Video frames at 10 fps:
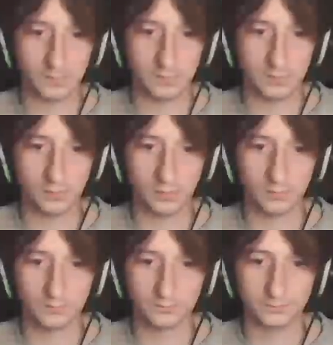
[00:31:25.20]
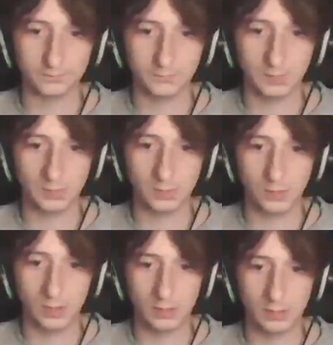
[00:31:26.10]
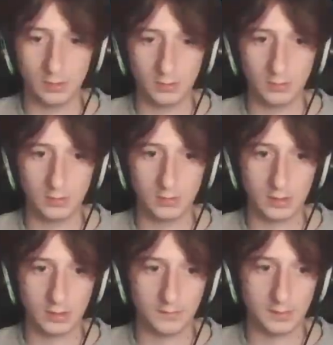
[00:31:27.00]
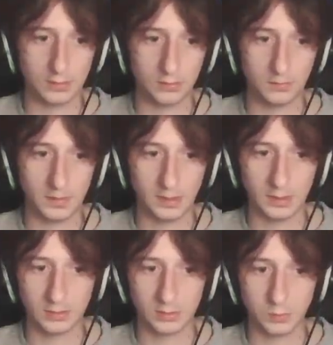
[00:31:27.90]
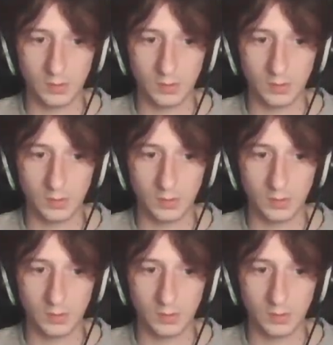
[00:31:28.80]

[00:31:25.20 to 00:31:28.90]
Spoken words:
This will do. Because what I can do is can have this group here, just